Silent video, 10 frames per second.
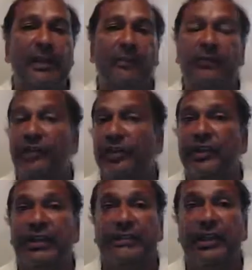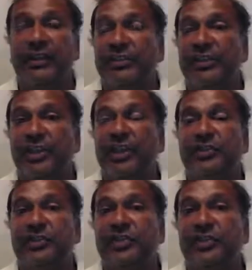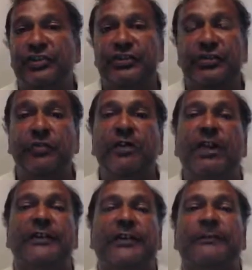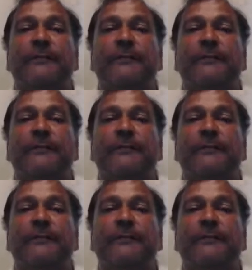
with your teammates, your coaches, whomever.